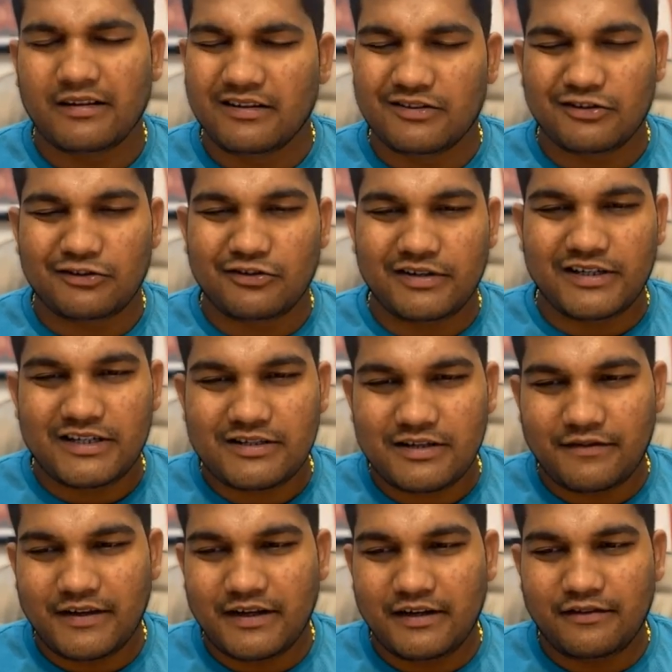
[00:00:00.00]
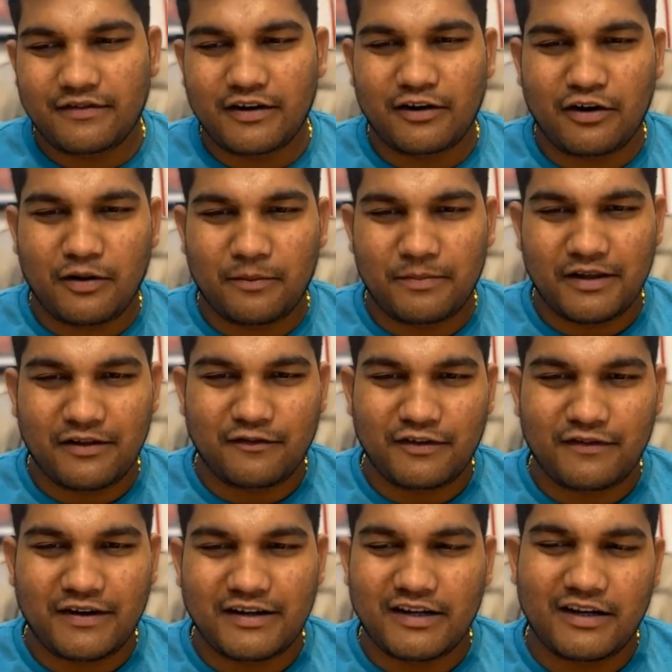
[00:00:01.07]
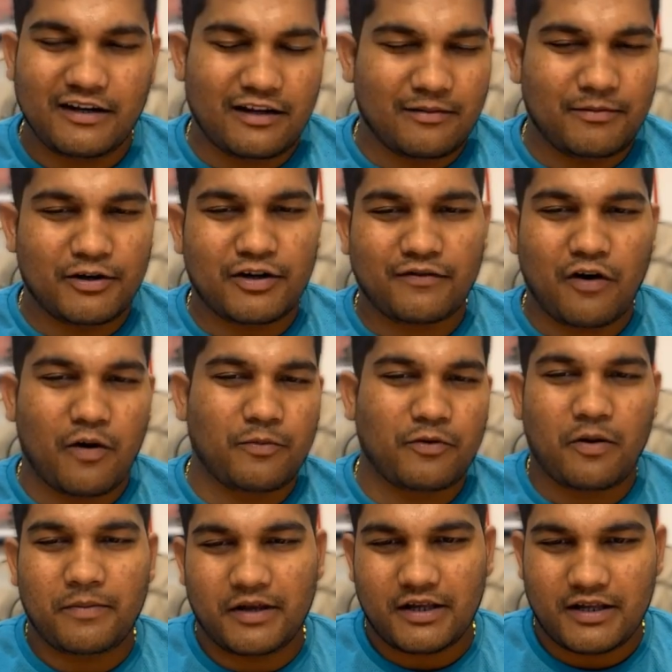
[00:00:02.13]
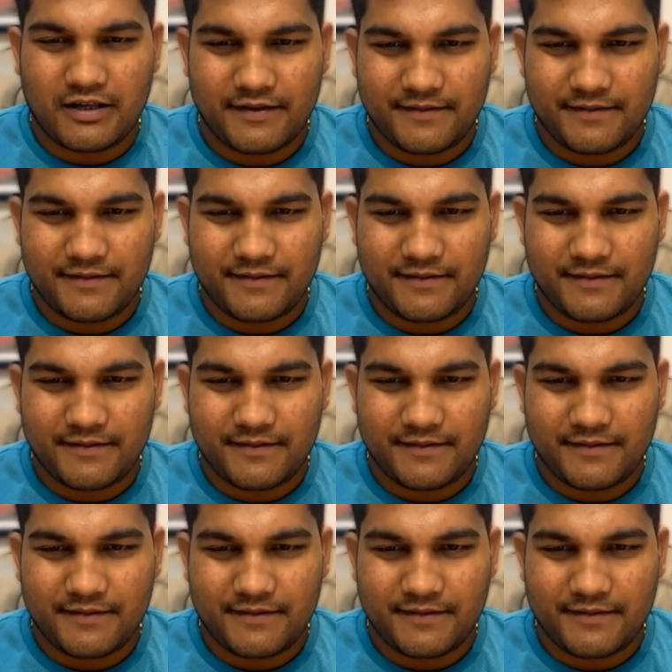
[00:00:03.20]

So though it is a very different topic, we went a little bit off topic.